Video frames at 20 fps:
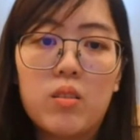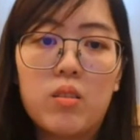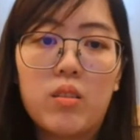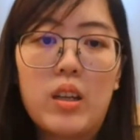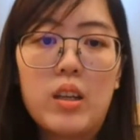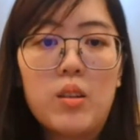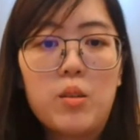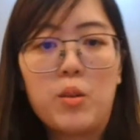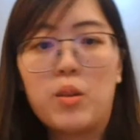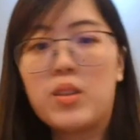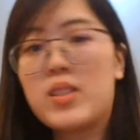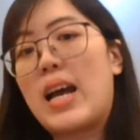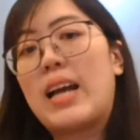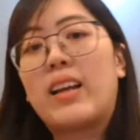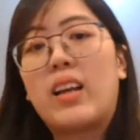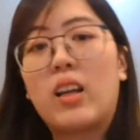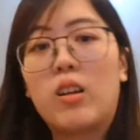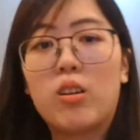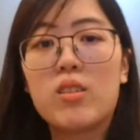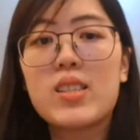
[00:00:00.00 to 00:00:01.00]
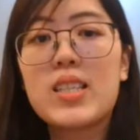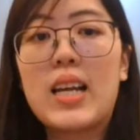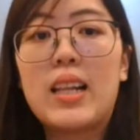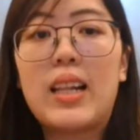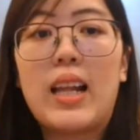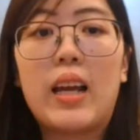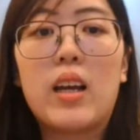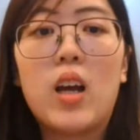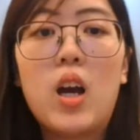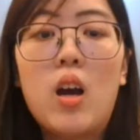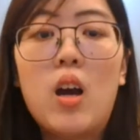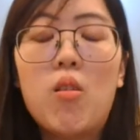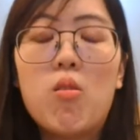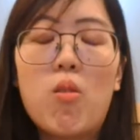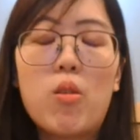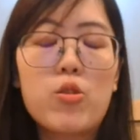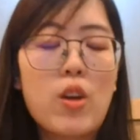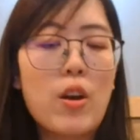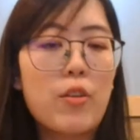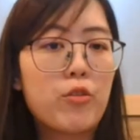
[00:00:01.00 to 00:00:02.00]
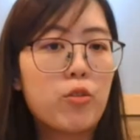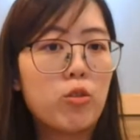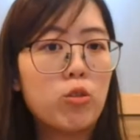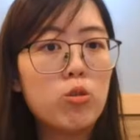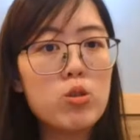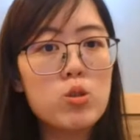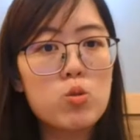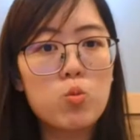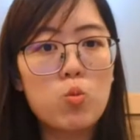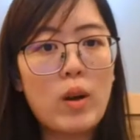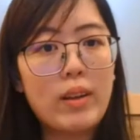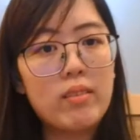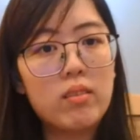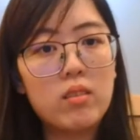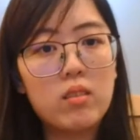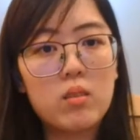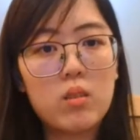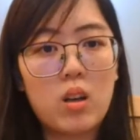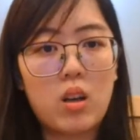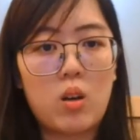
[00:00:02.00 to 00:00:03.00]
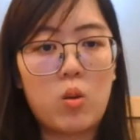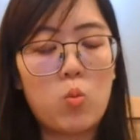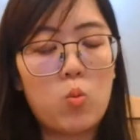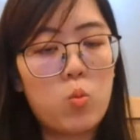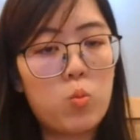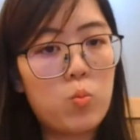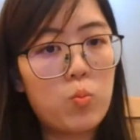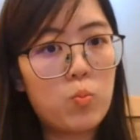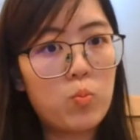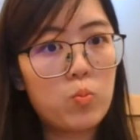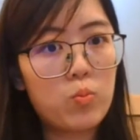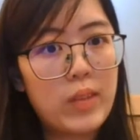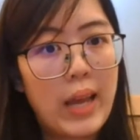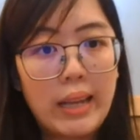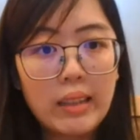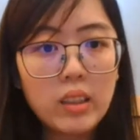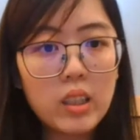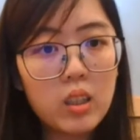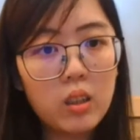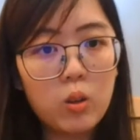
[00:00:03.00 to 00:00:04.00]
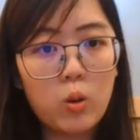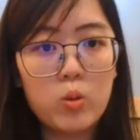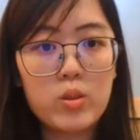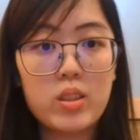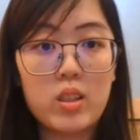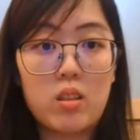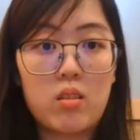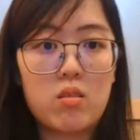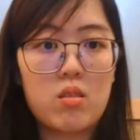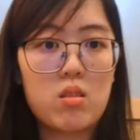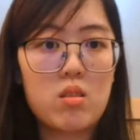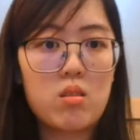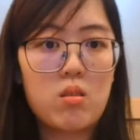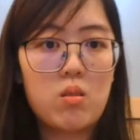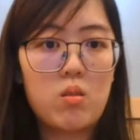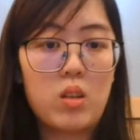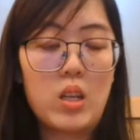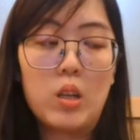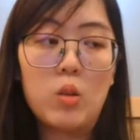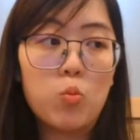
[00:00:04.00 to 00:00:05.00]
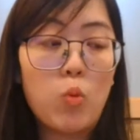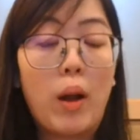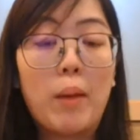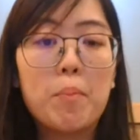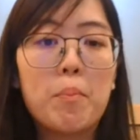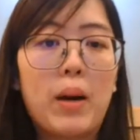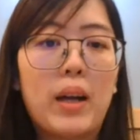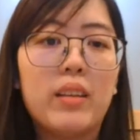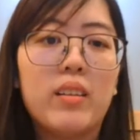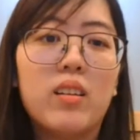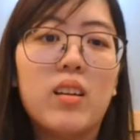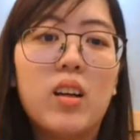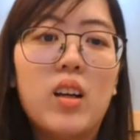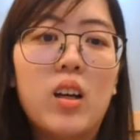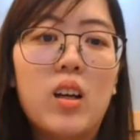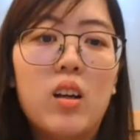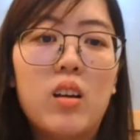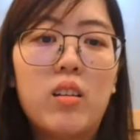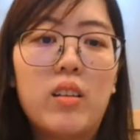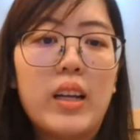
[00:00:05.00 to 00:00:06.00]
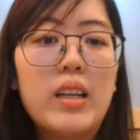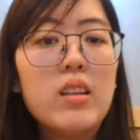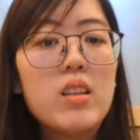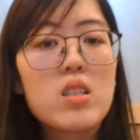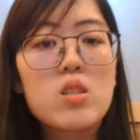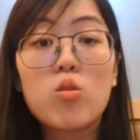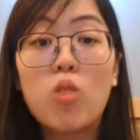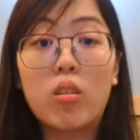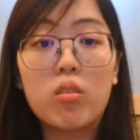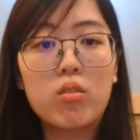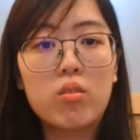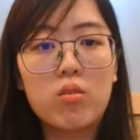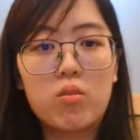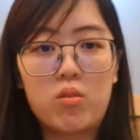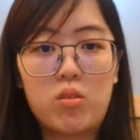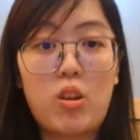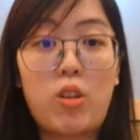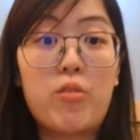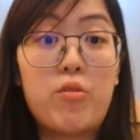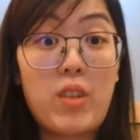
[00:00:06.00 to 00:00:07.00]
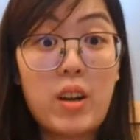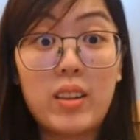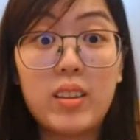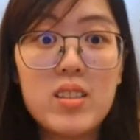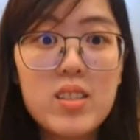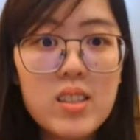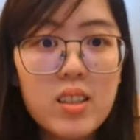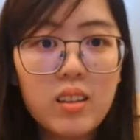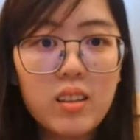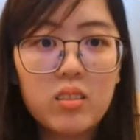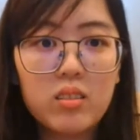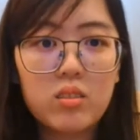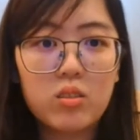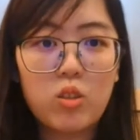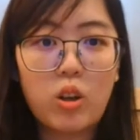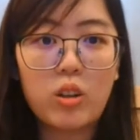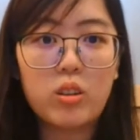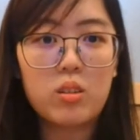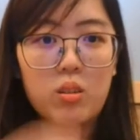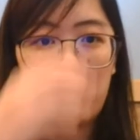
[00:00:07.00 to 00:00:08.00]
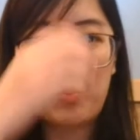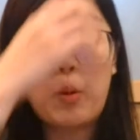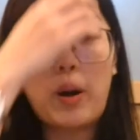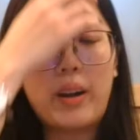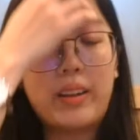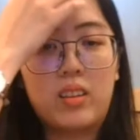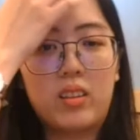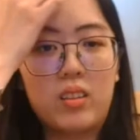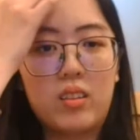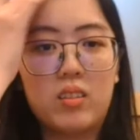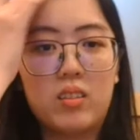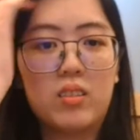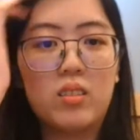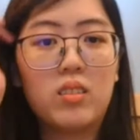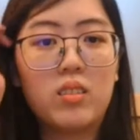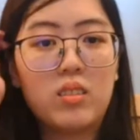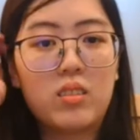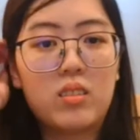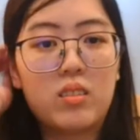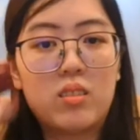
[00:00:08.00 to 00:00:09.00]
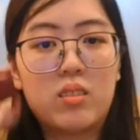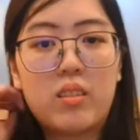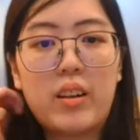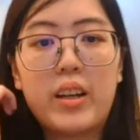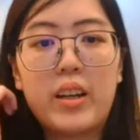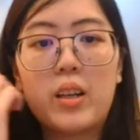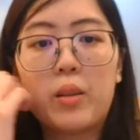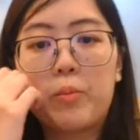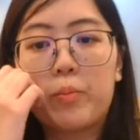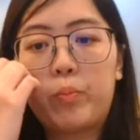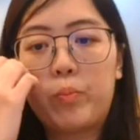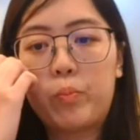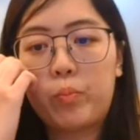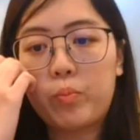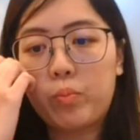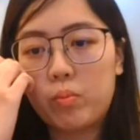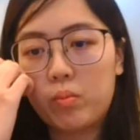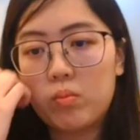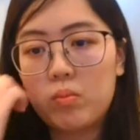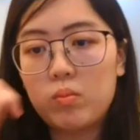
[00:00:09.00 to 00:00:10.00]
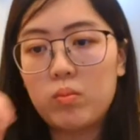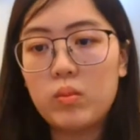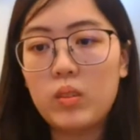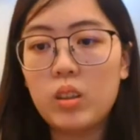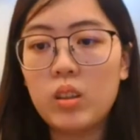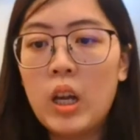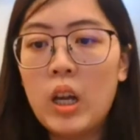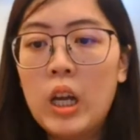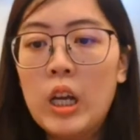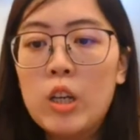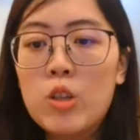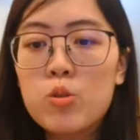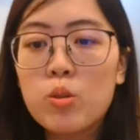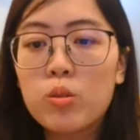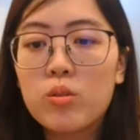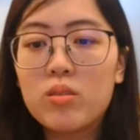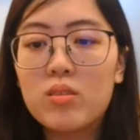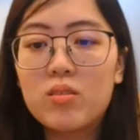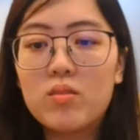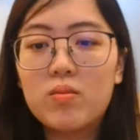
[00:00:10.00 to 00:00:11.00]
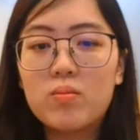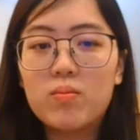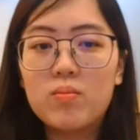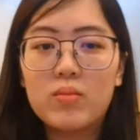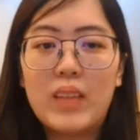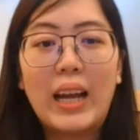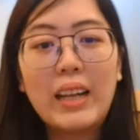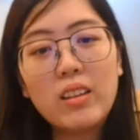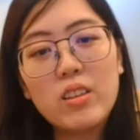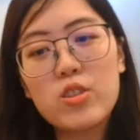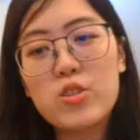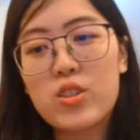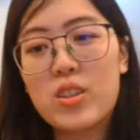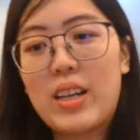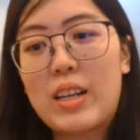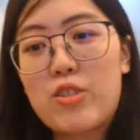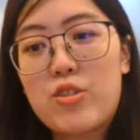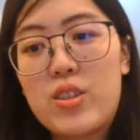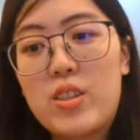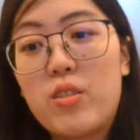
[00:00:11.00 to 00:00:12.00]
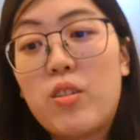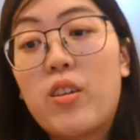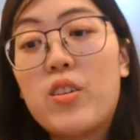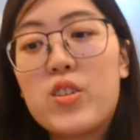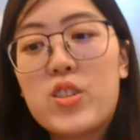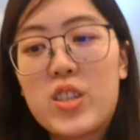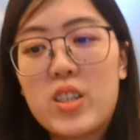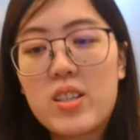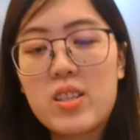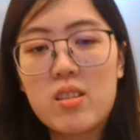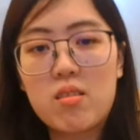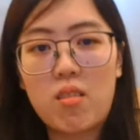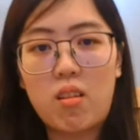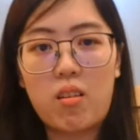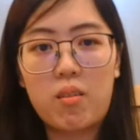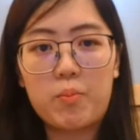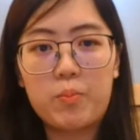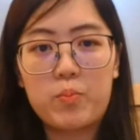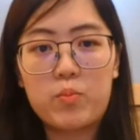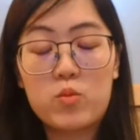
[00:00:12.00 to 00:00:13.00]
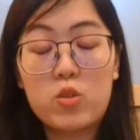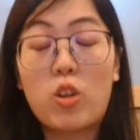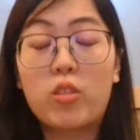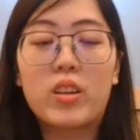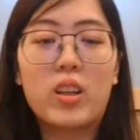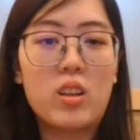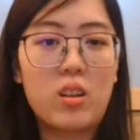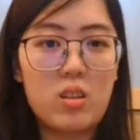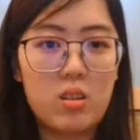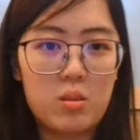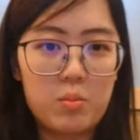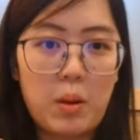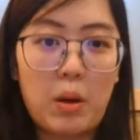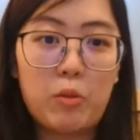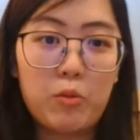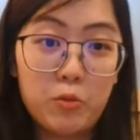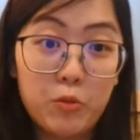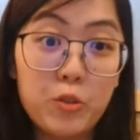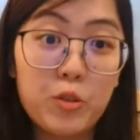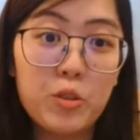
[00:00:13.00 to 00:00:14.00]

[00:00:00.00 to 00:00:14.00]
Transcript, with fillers: Okay, because I cannot set like, oh, you have to lose one uh, 10 kilos it's in one month. Okay, this not not realistic, not practical, right? So dietitian actually not just um, talking about